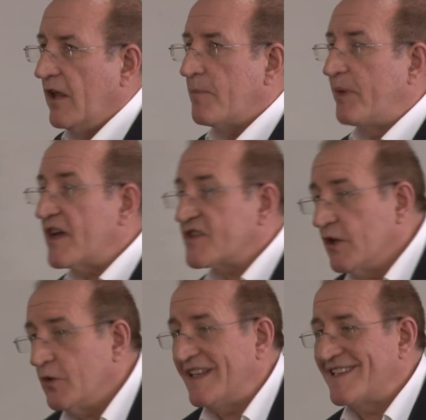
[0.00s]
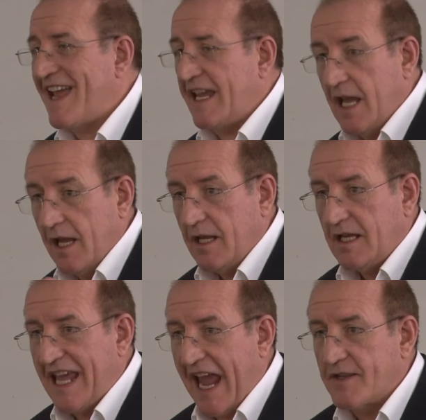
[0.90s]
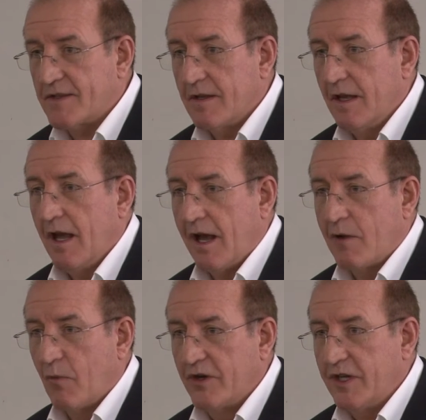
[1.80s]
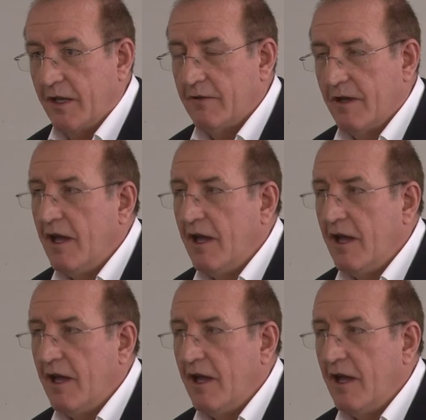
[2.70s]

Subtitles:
the person who can say, yes, I want you,